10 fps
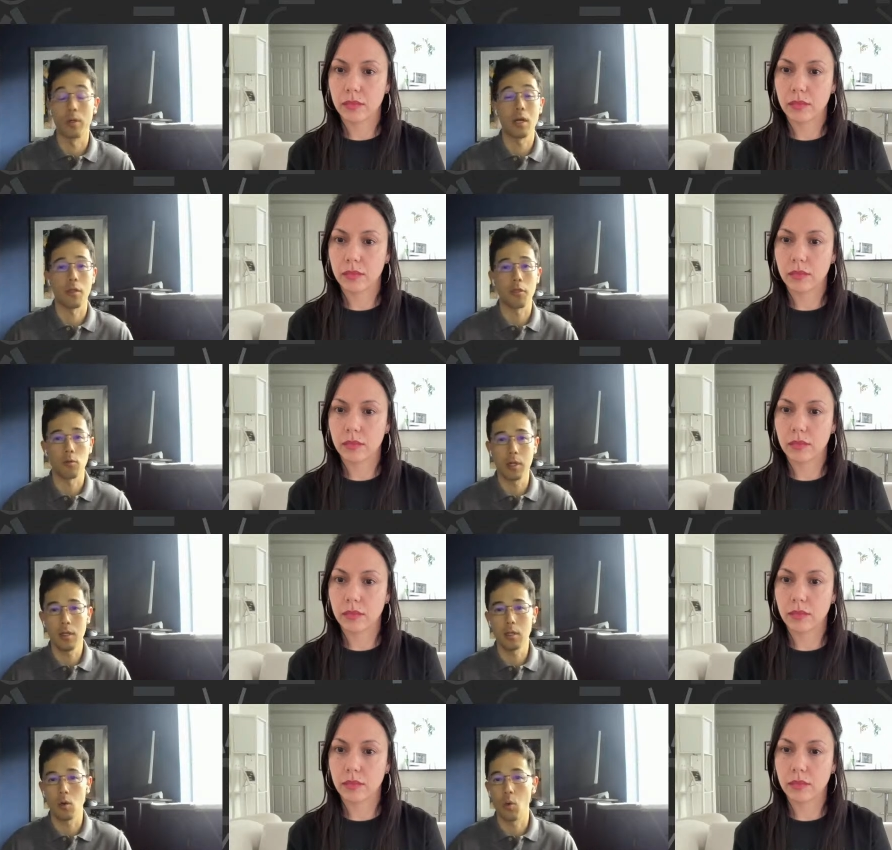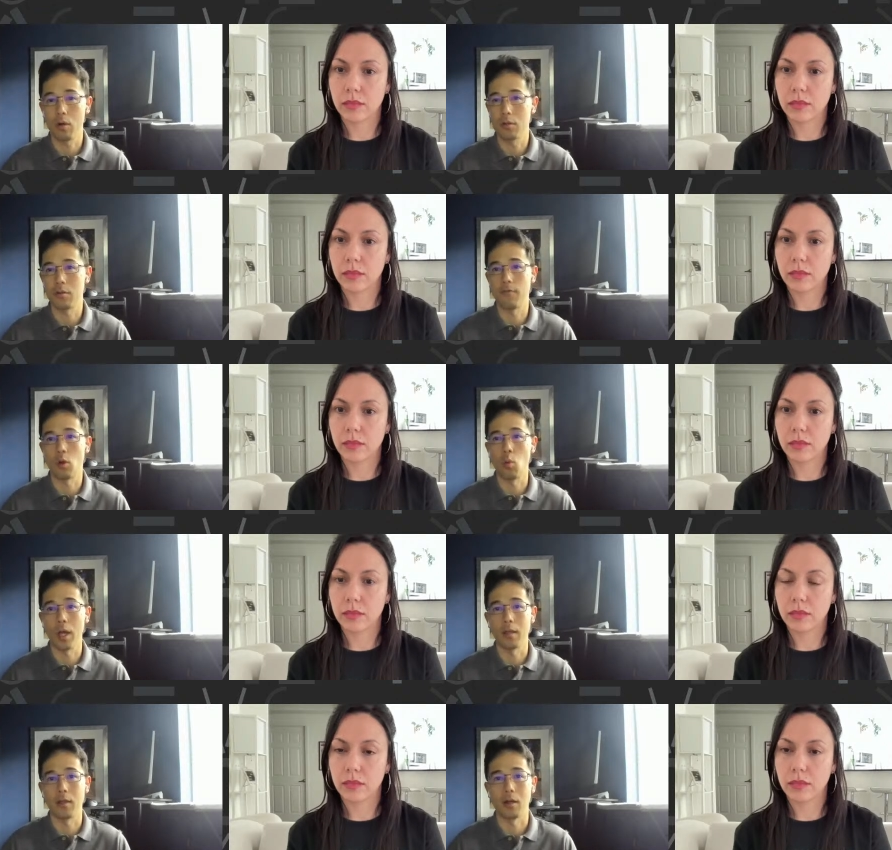Speaker 1: So we're now 3/4 of the
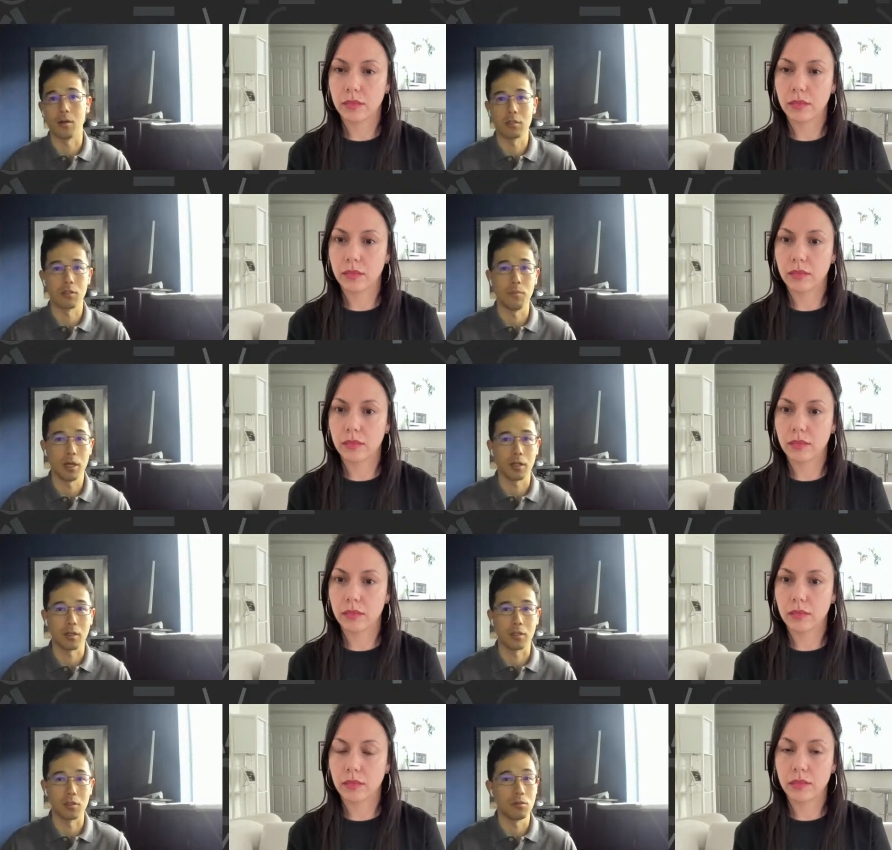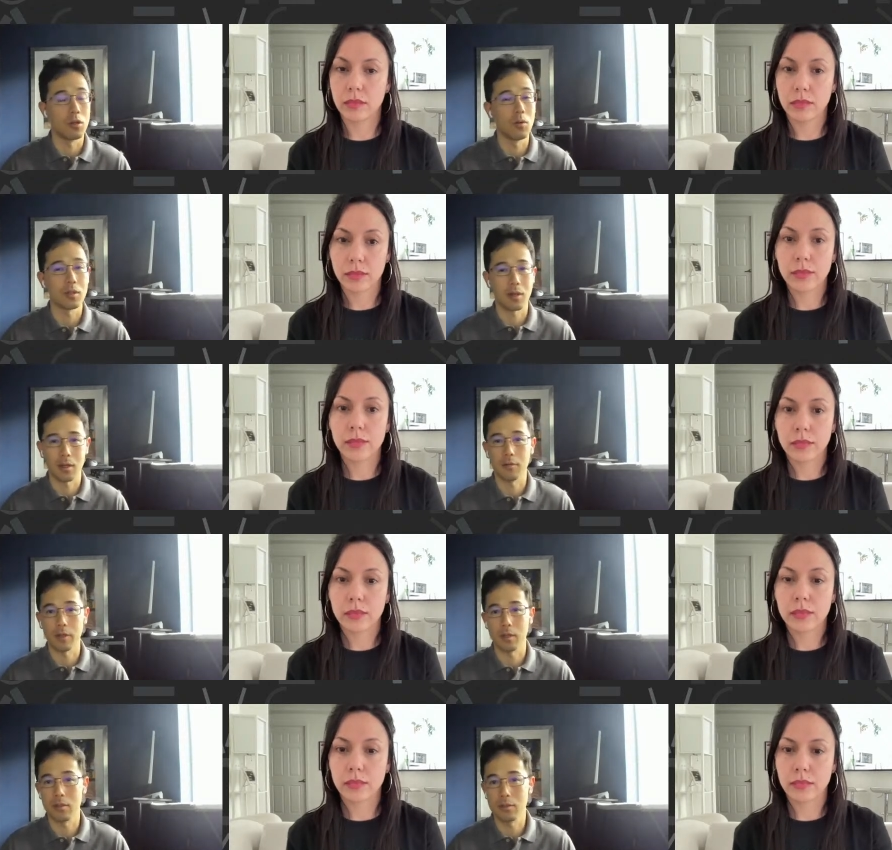way there. So Monica, do you know what the
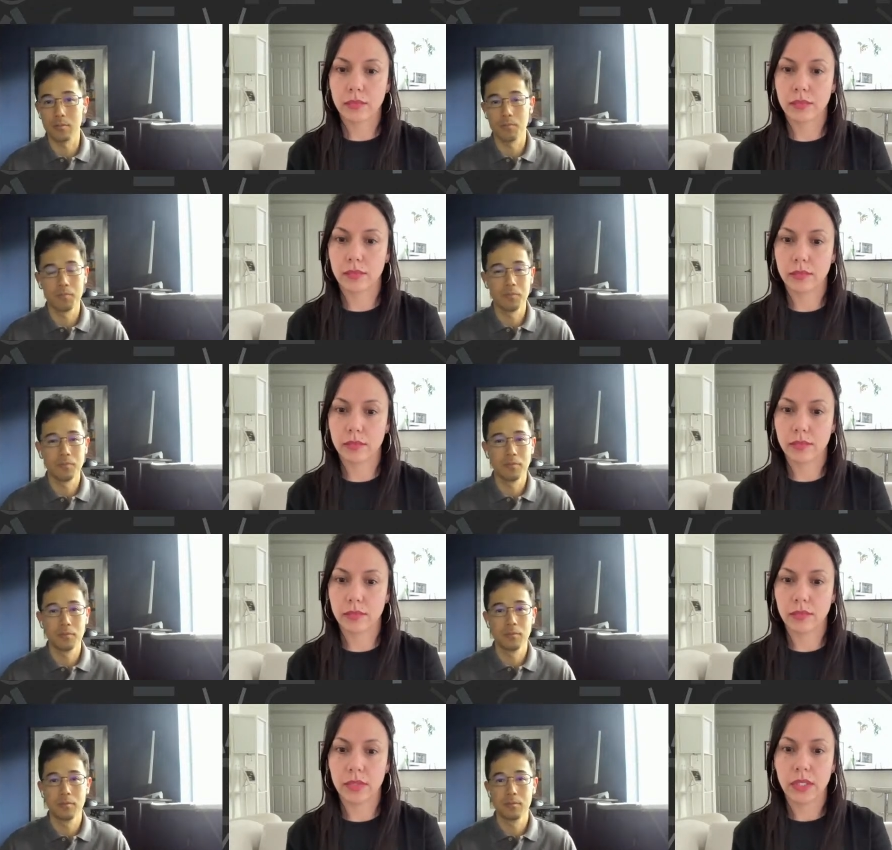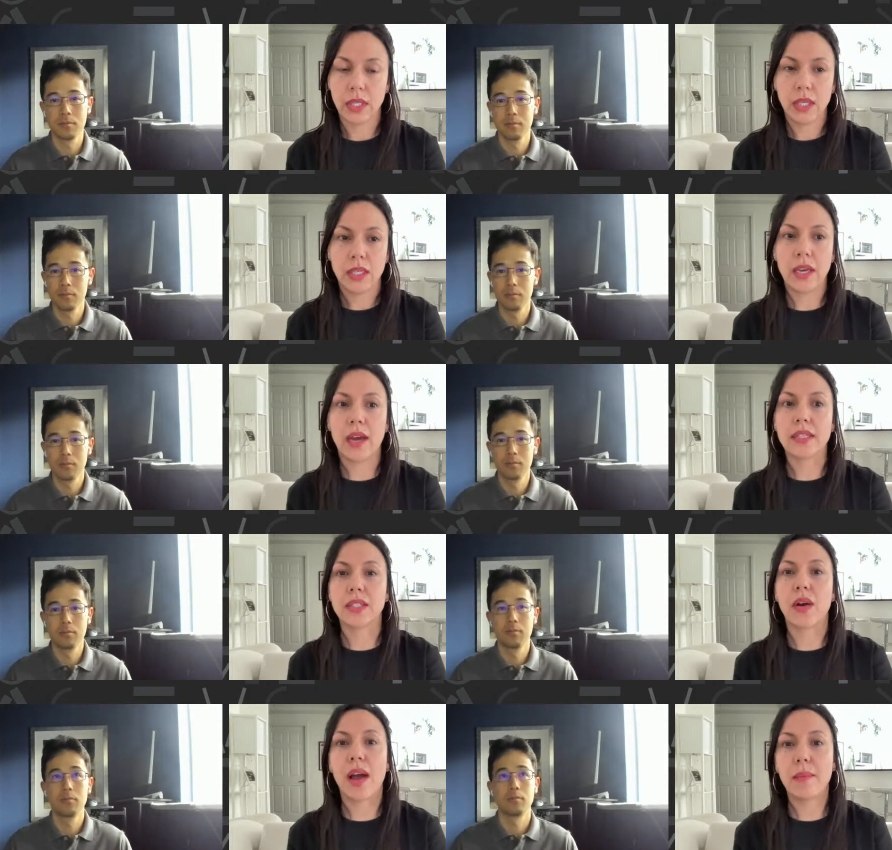halving is?
Speaker 2: Yeah,
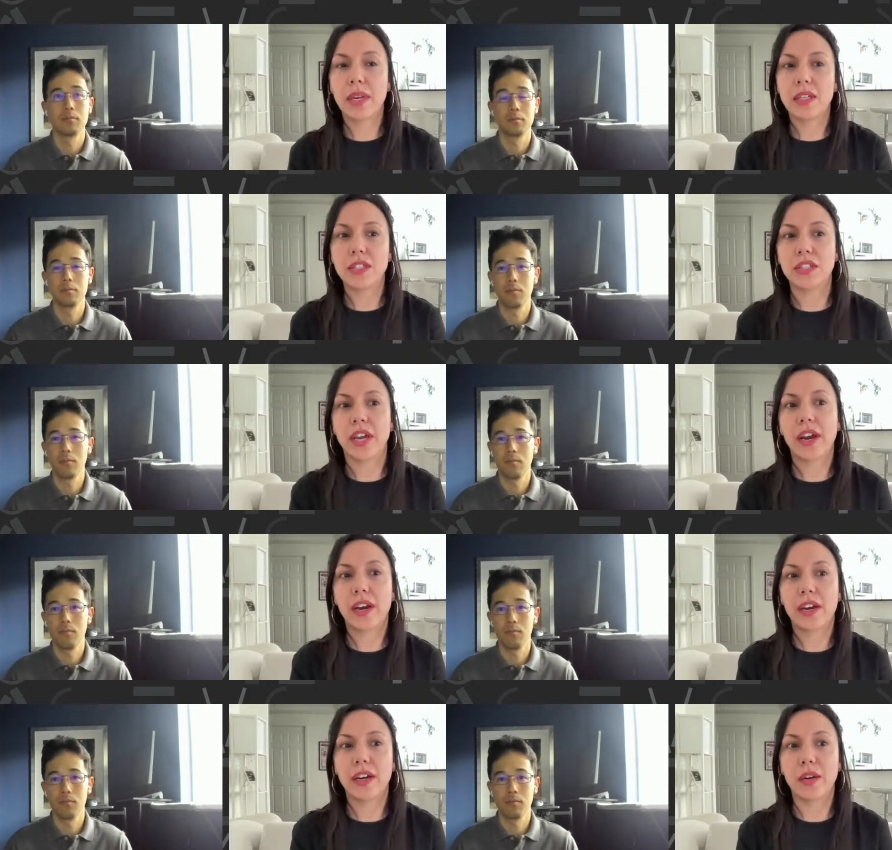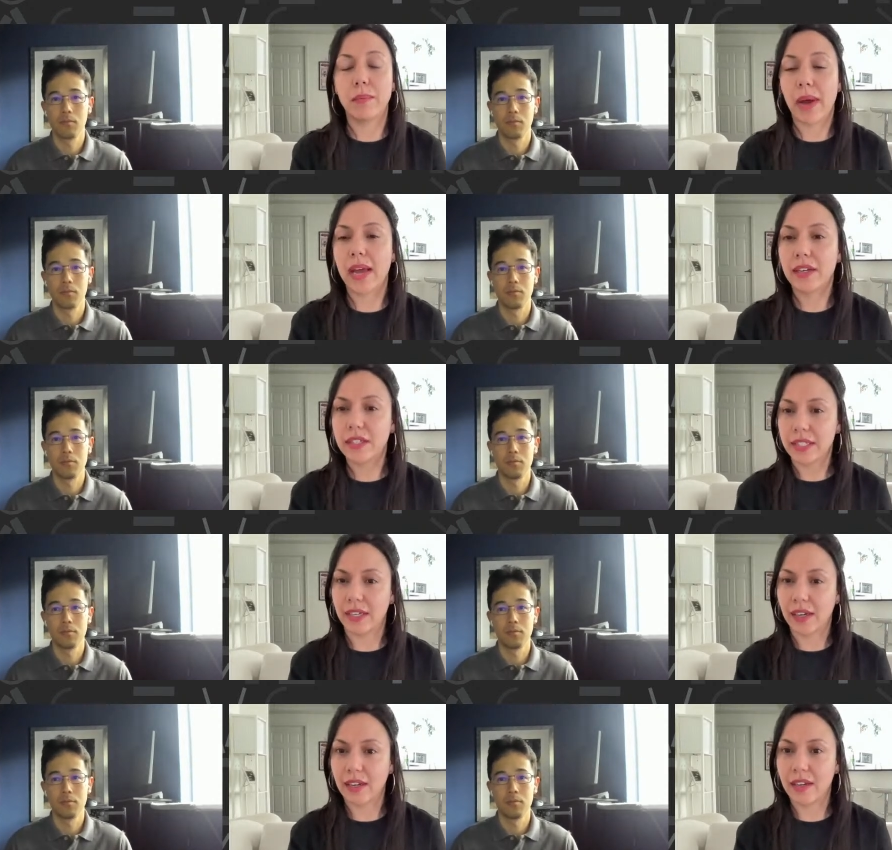so I'm going to share my
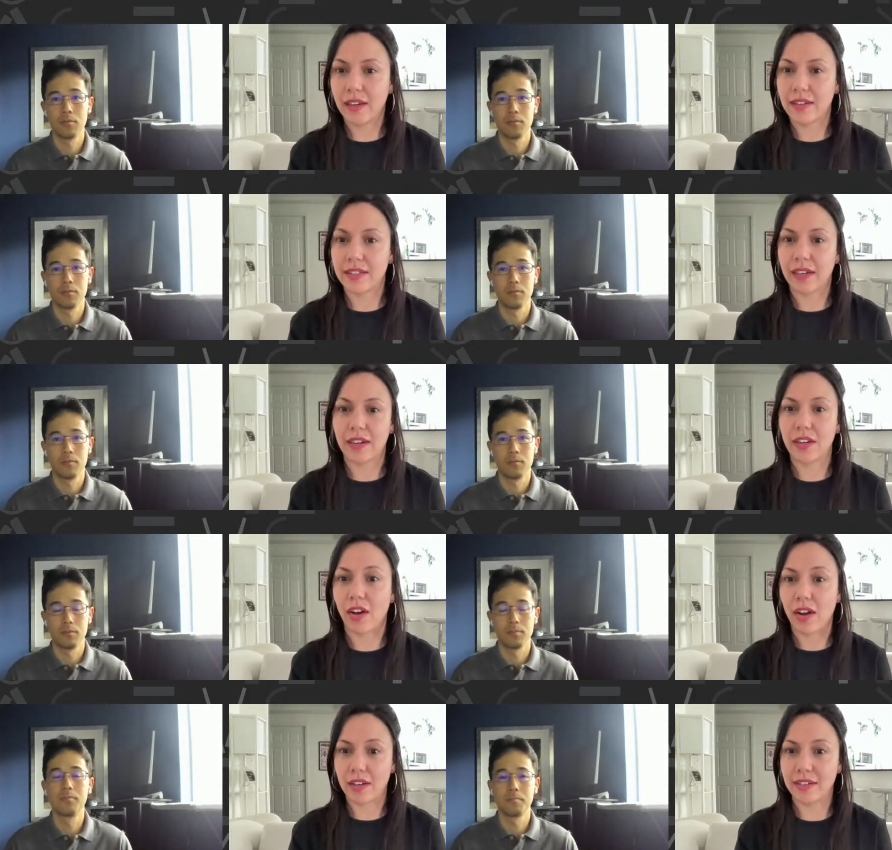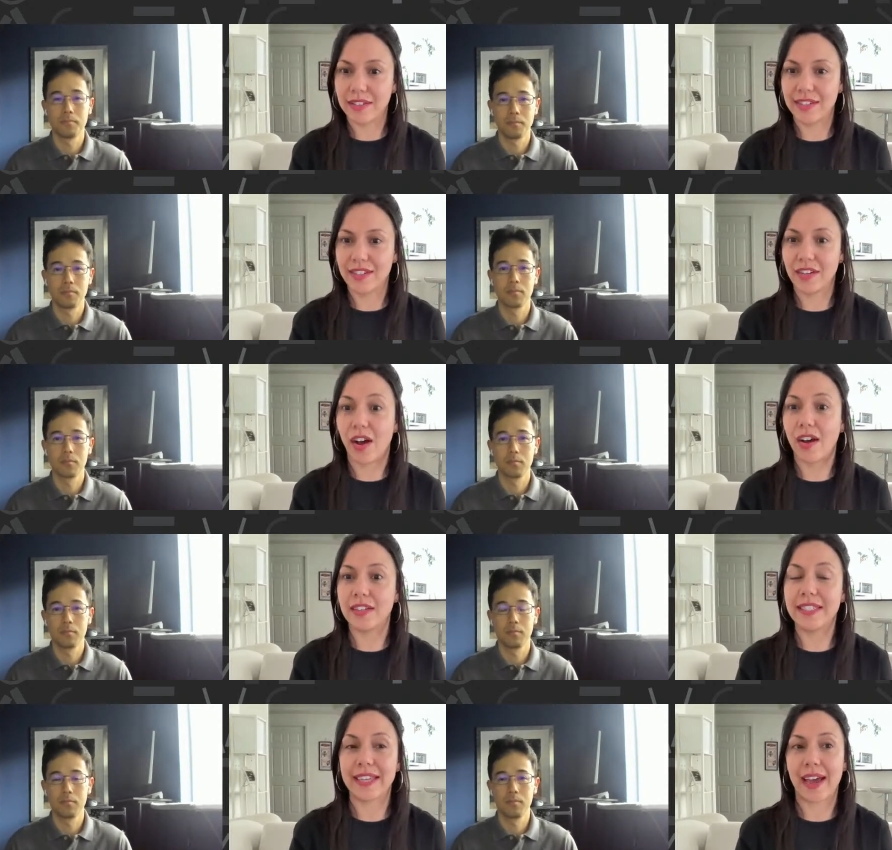understanding as like a
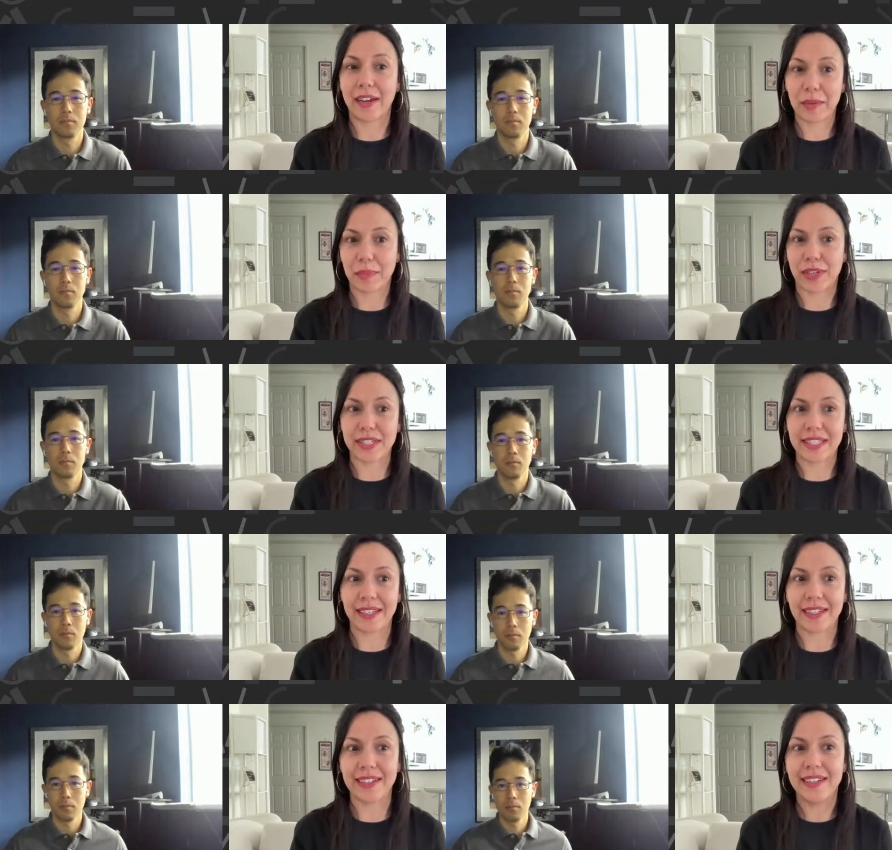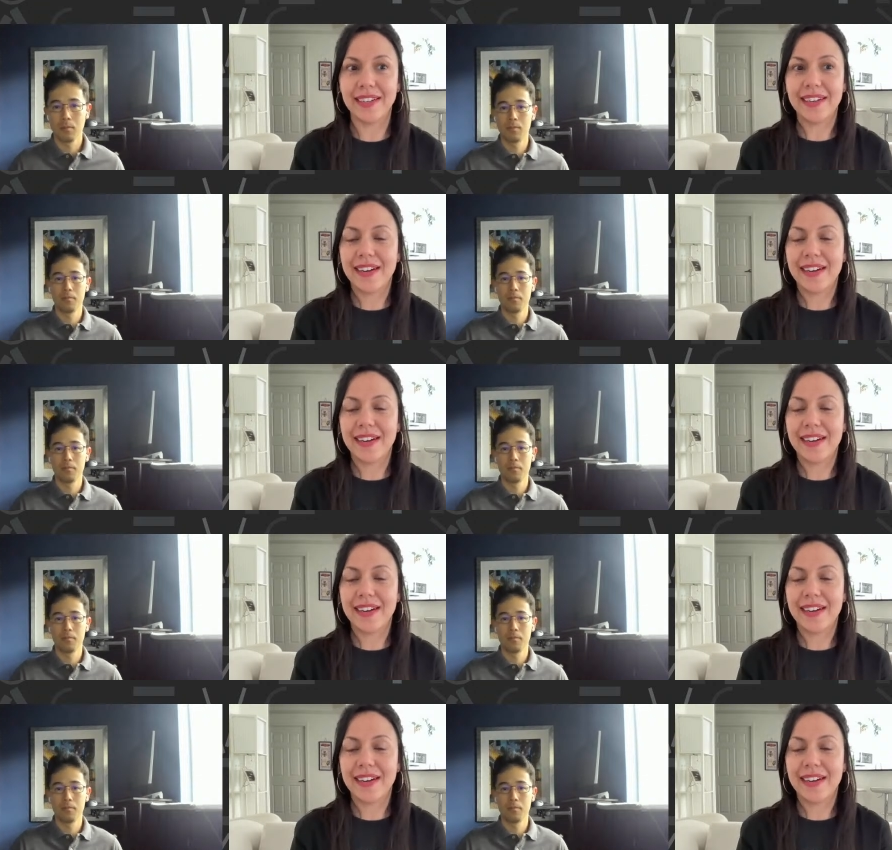non-tech person.